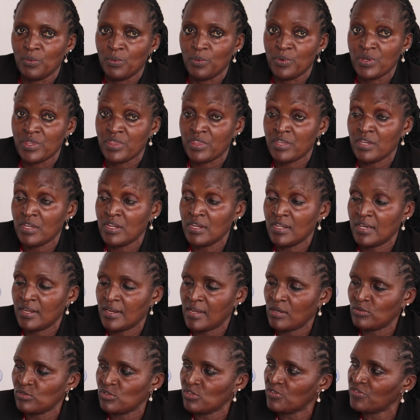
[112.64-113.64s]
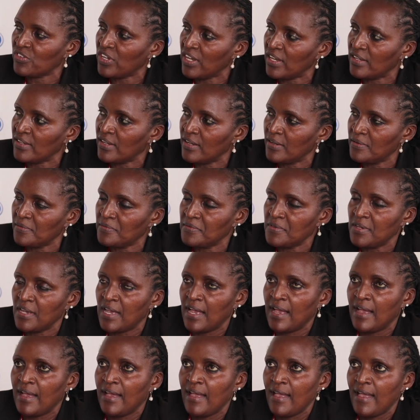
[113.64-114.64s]
Within and out of Kenya.
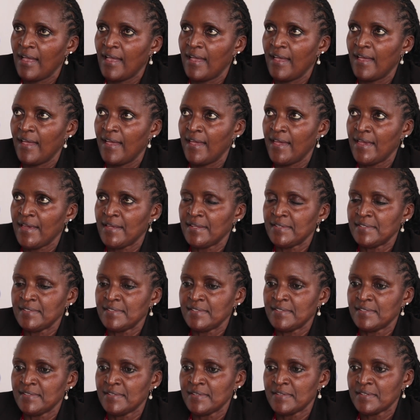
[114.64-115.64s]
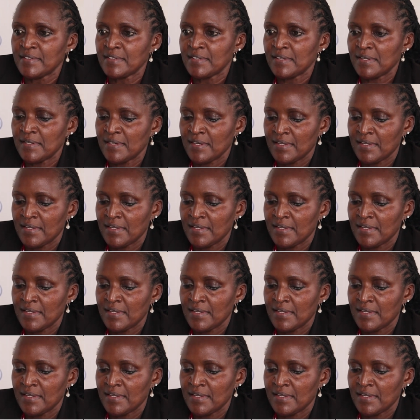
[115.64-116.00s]
And